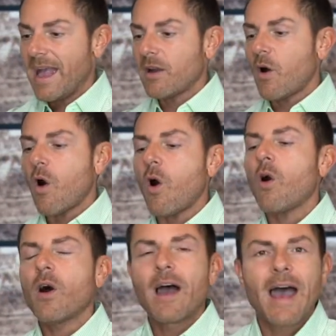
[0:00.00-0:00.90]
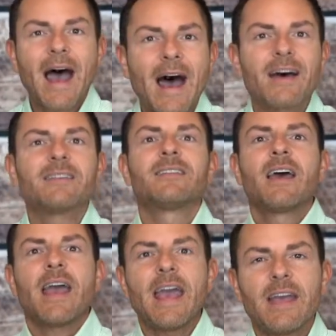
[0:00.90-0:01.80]
It all has
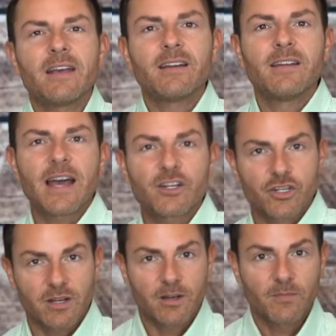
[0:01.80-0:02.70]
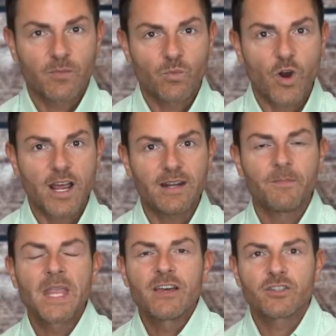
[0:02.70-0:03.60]
a connection, right?